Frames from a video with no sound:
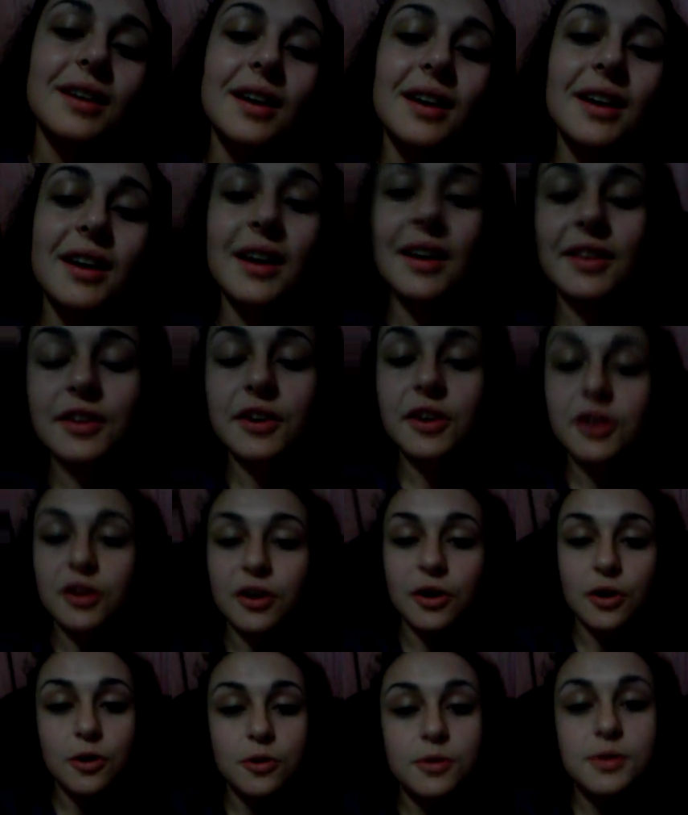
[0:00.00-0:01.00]
the
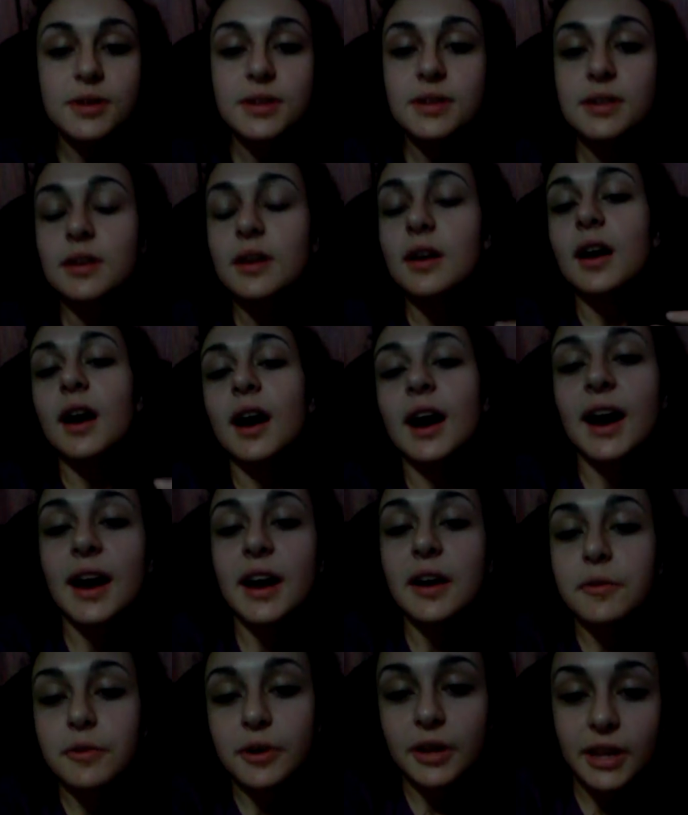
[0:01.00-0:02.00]
girls, I
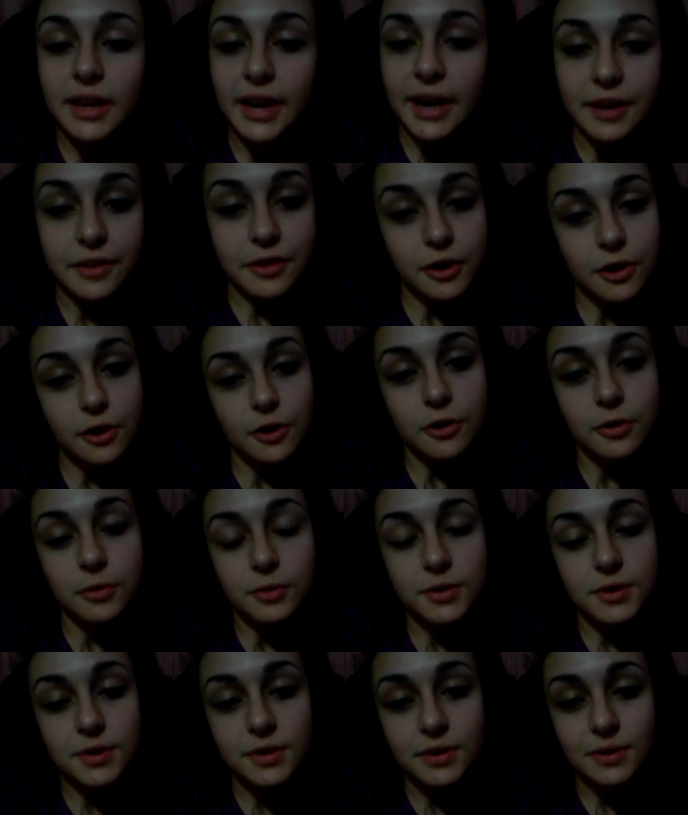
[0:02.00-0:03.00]
really hate the
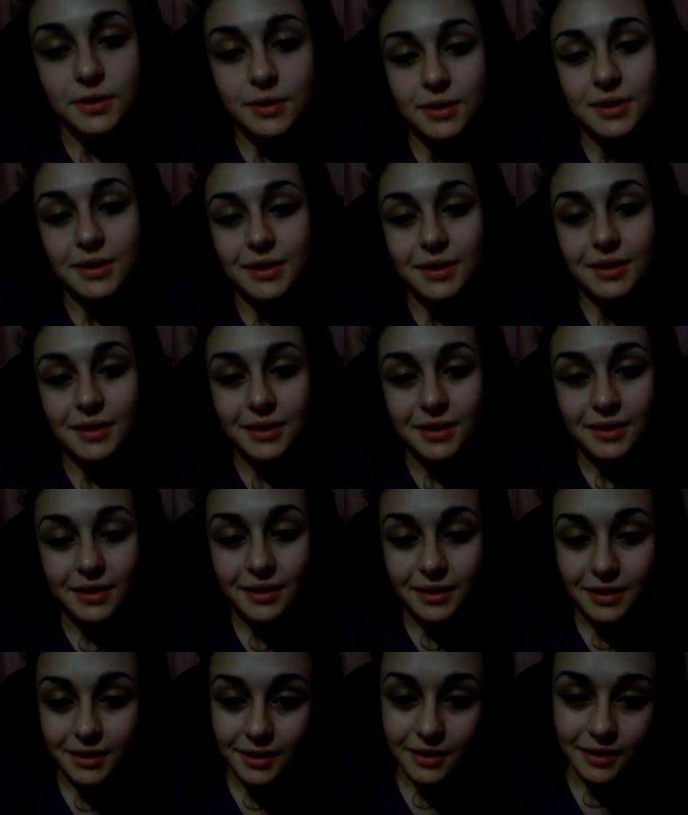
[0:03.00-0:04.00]
girls.
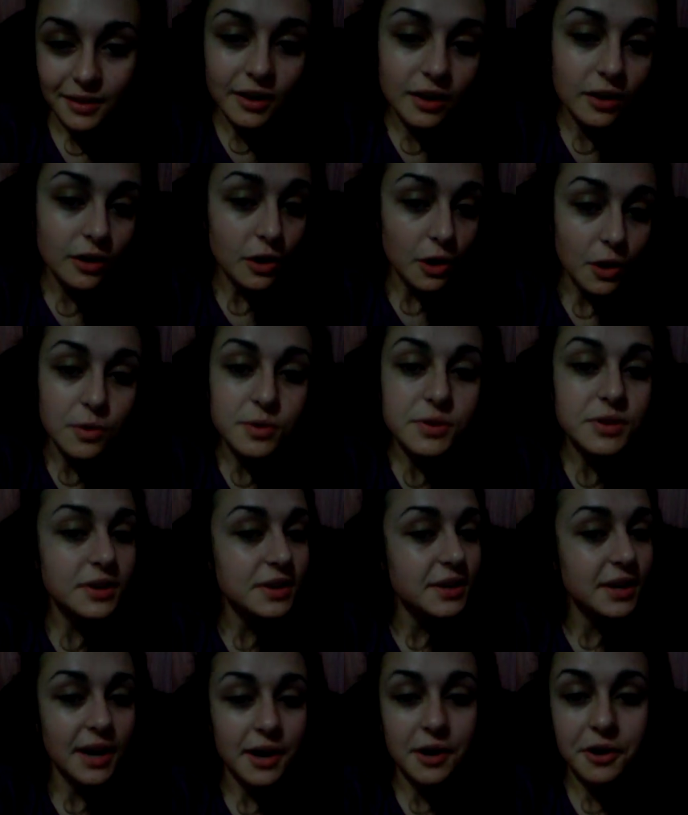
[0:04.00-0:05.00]
The girls are
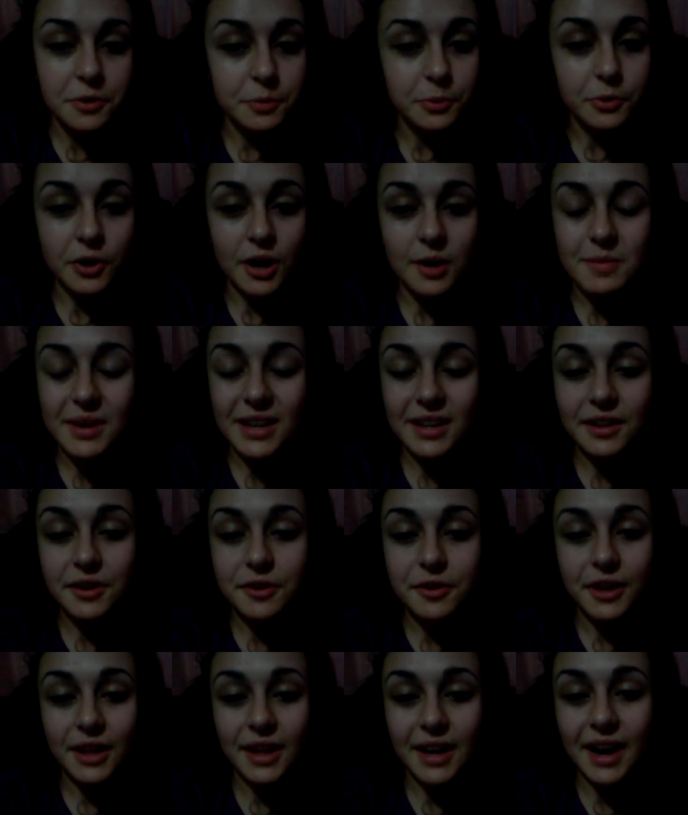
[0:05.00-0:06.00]
terrible. I mean,
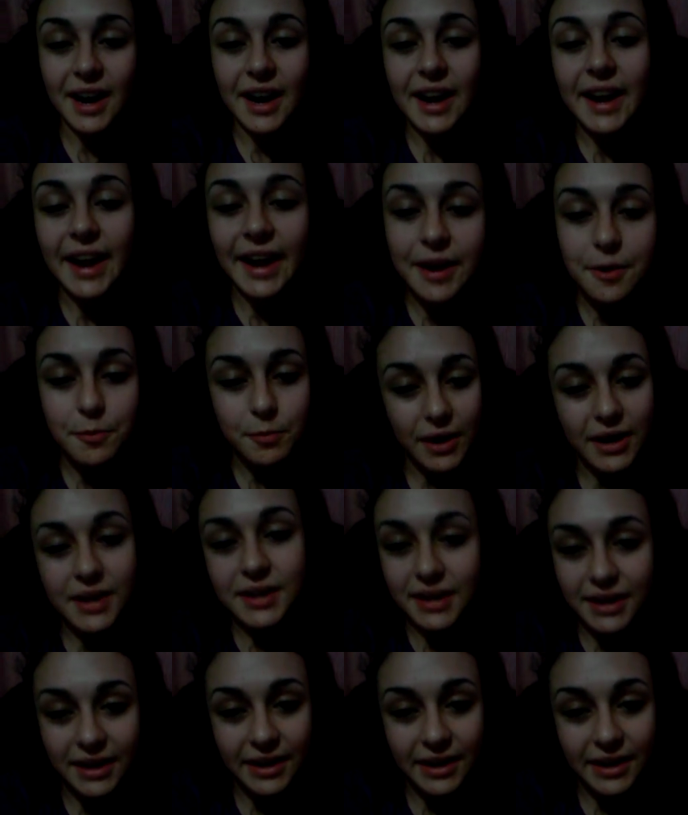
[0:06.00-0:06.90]
literally, I hate Wendy.